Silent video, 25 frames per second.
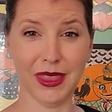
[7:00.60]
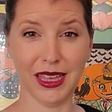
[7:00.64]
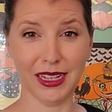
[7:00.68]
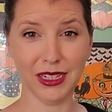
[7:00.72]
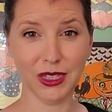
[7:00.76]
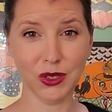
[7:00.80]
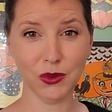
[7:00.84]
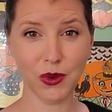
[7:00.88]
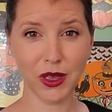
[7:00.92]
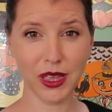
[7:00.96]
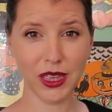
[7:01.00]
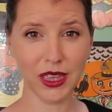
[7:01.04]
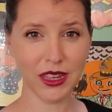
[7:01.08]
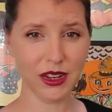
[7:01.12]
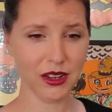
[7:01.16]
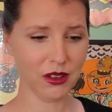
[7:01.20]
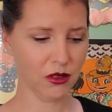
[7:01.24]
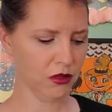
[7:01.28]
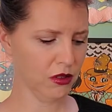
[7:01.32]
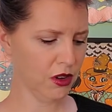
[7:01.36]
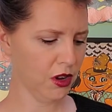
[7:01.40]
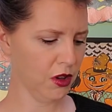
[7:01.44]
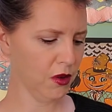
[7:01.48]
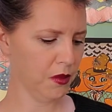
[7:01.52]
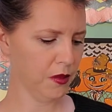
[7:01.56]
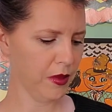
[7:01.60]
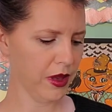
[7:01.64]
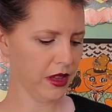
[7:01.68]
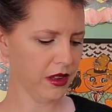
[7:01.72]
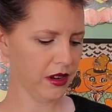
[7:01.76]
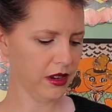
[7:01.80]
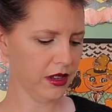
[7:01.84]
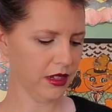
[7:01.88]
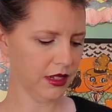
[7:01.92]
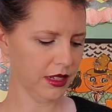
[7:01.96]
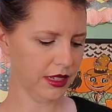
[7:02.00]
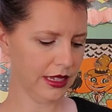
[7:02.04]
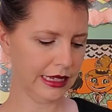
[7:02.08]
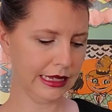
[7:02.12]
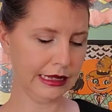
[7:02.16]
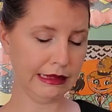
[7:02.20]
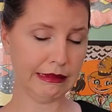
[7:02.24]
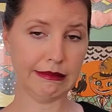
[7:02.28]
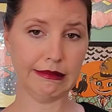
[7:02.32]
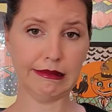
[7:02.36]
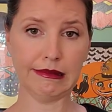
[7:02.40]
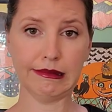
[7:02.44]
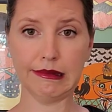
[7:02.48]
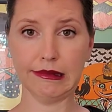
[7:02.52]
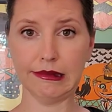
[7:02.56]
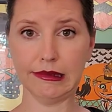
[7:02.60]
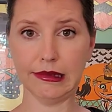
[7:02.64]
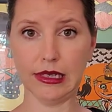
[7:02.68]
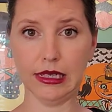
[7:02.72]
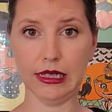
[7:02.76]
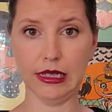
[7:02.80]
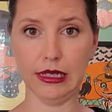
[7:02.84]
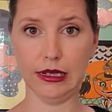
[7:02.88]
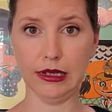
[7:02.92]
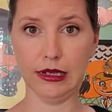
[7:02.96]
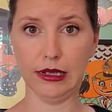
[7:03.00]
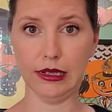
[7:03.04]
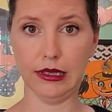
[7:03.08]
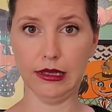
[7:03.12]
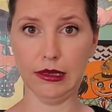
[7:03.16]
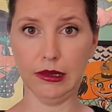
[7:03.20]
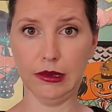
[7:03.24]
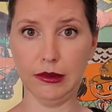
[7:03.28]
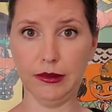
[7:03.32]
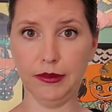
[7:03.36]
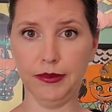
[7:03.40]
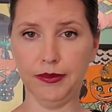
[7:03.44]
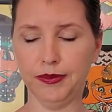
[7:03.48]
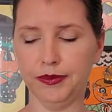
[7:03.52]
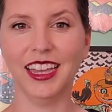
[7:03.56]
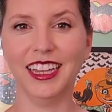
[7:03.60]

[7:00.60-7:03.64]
that's why I don't know about it. I don't know